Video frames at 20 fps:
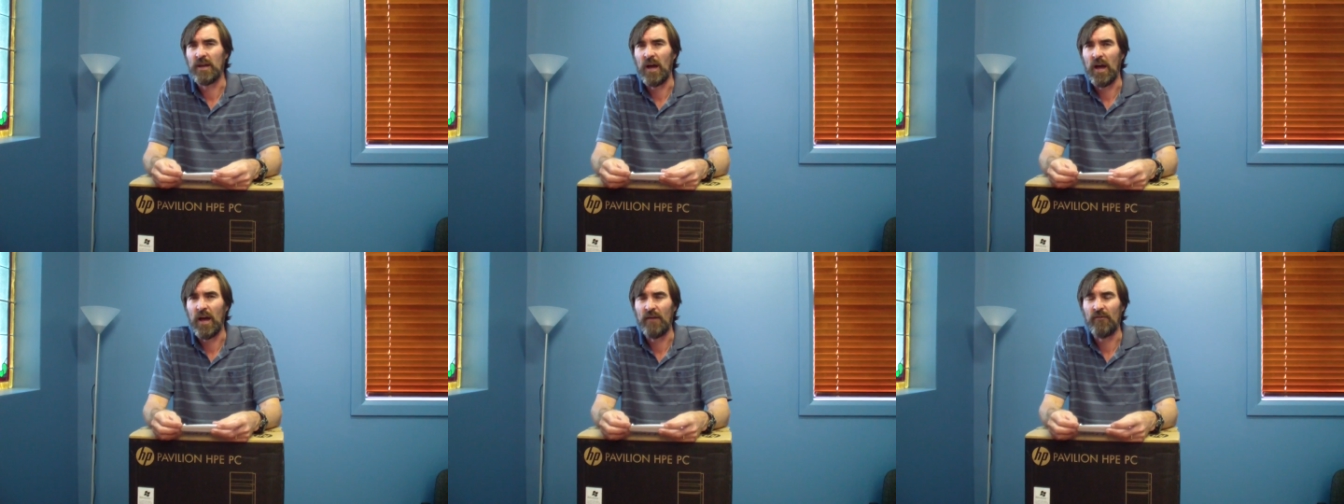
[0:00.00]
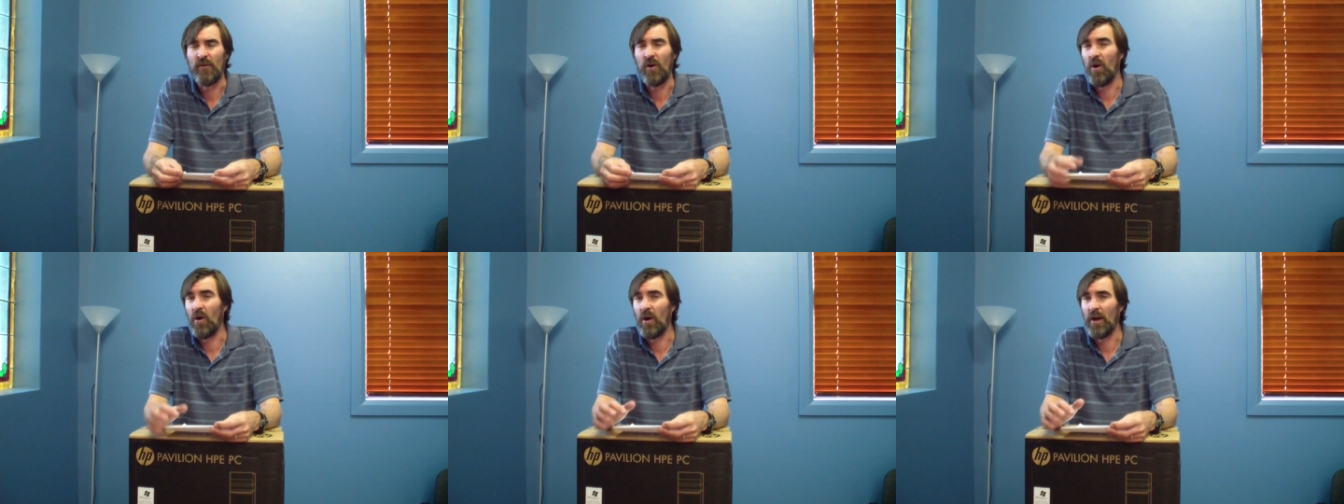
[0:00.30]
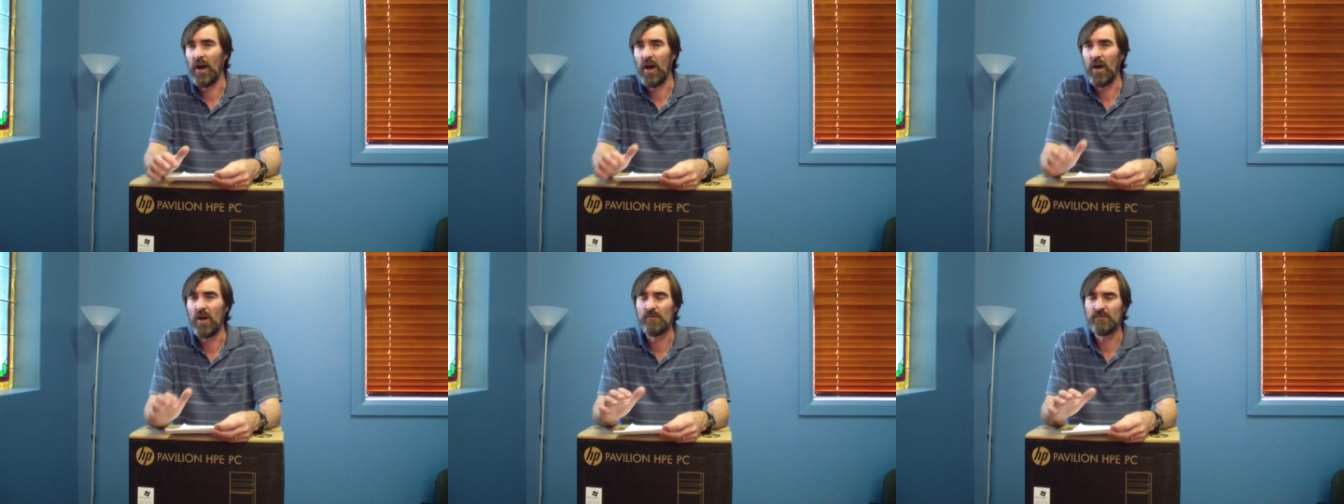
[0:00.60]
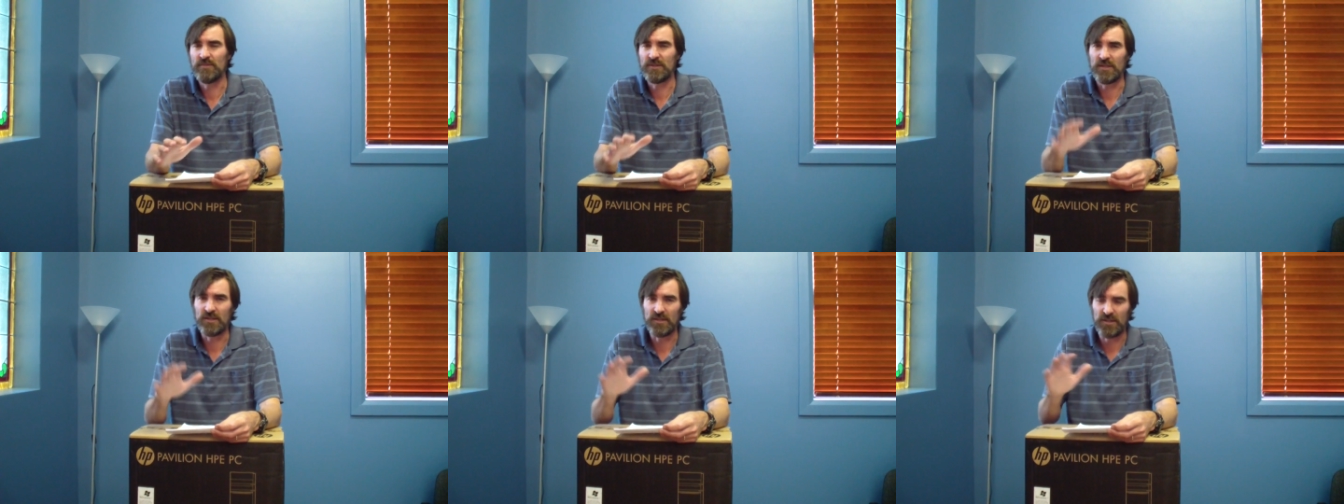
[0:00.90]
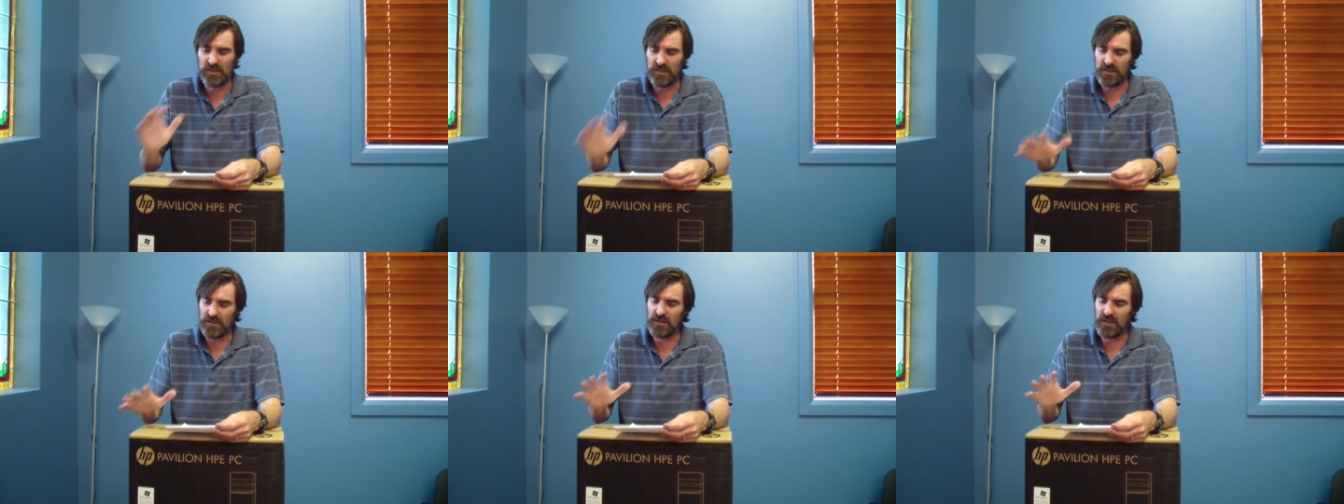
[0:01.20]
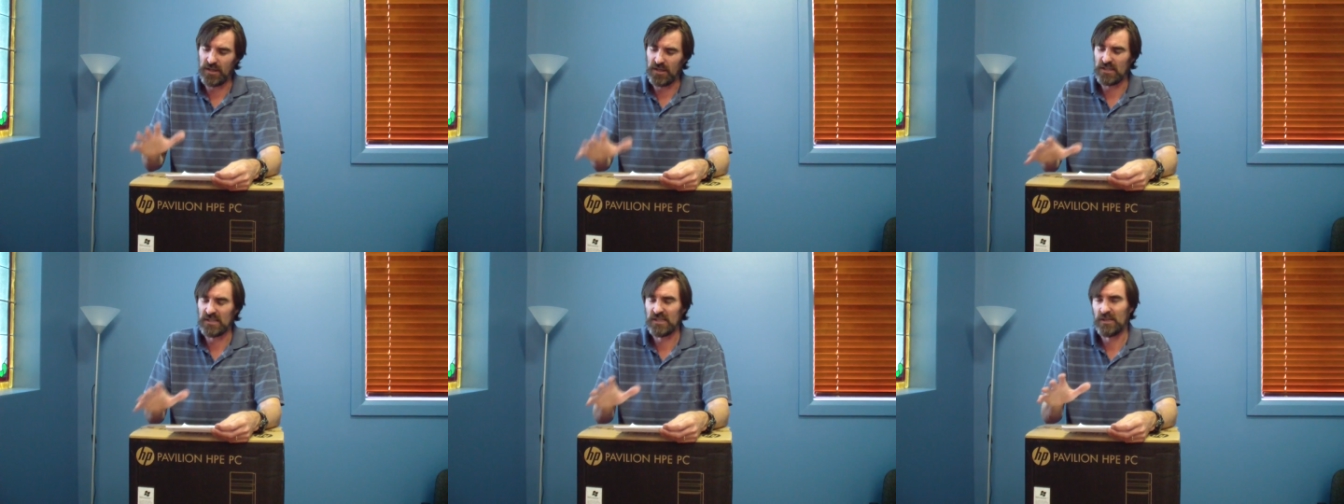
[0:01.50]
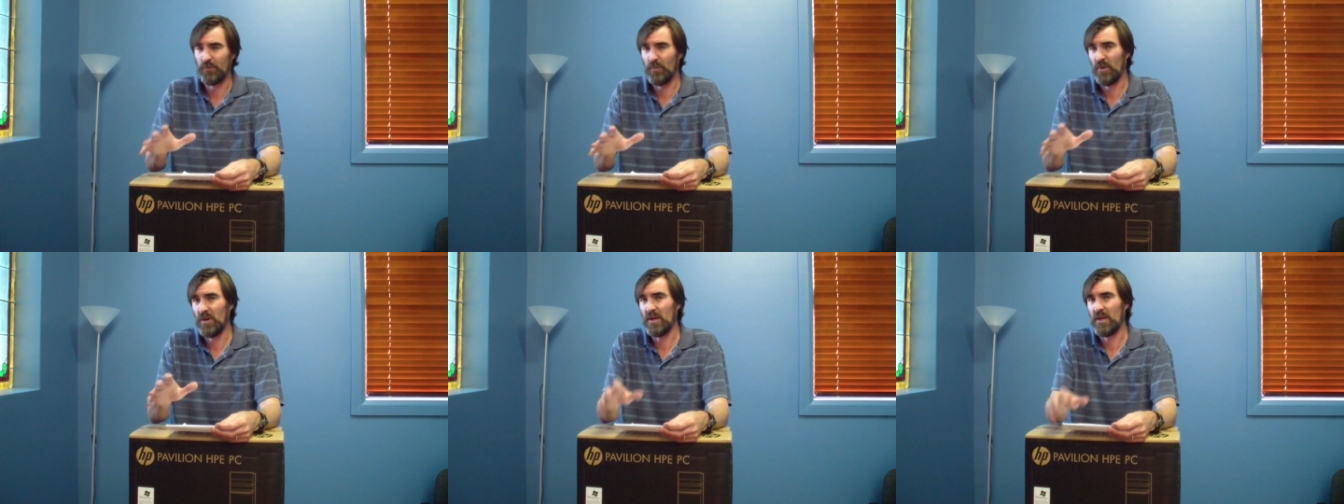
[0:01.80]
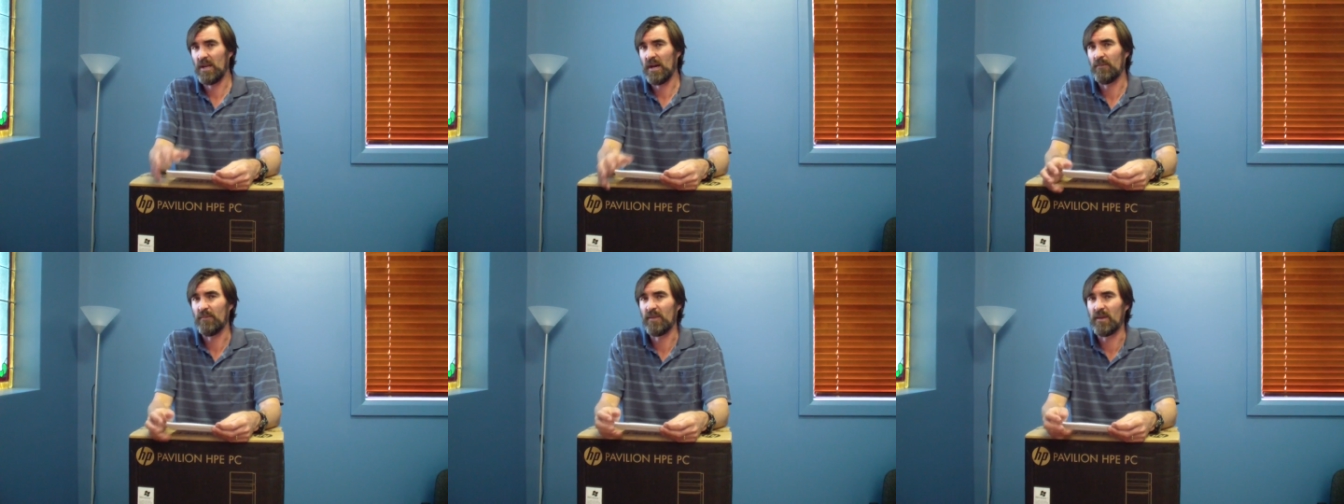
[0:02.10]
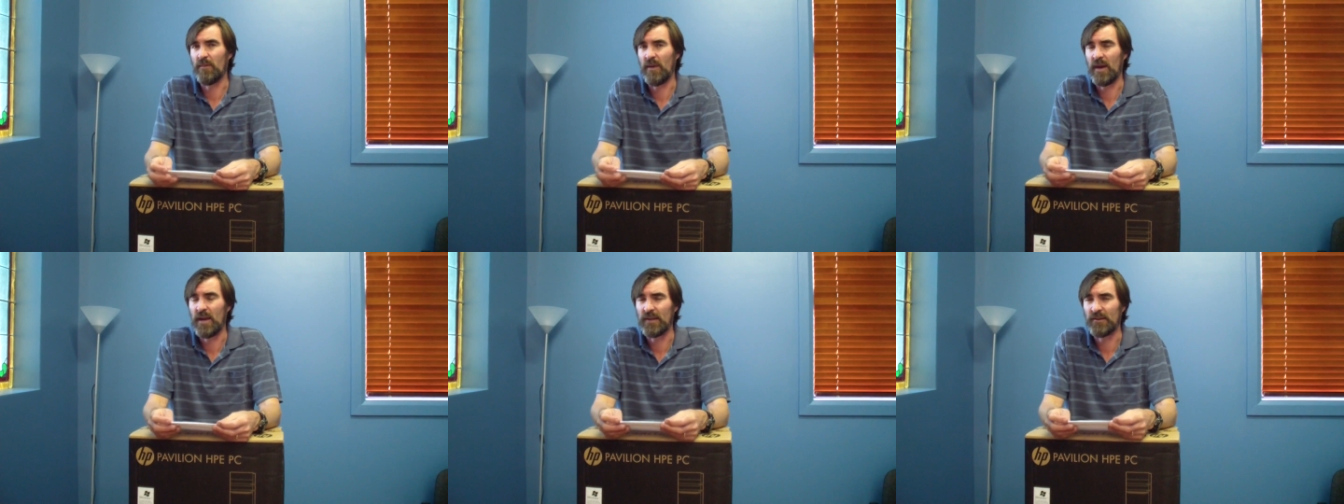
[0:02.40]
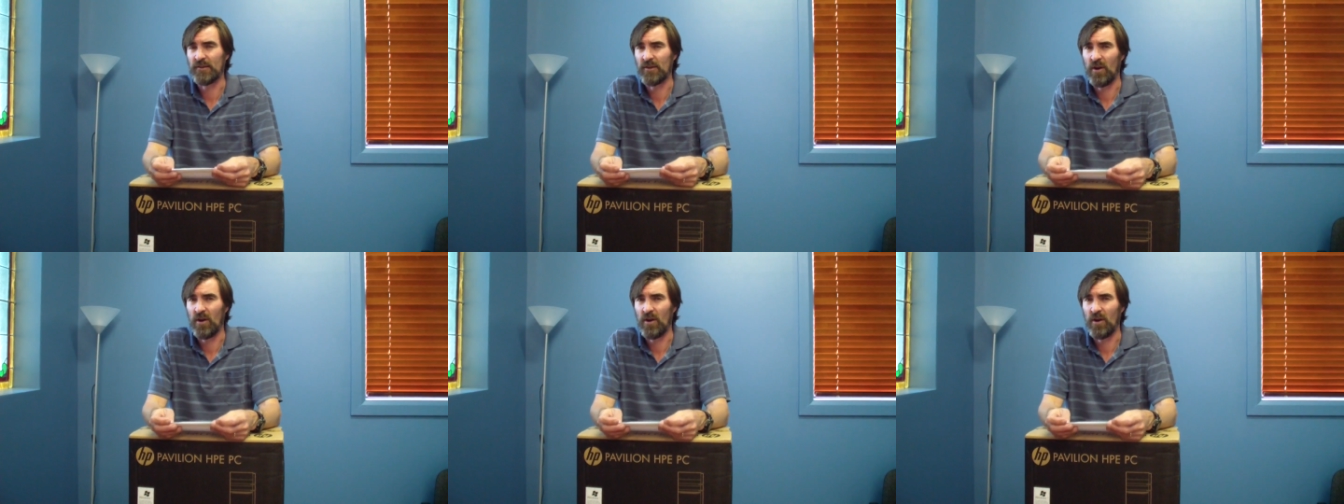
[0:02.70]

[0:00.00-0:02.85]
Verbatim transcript: have high hopes that this is going to speed up the amount of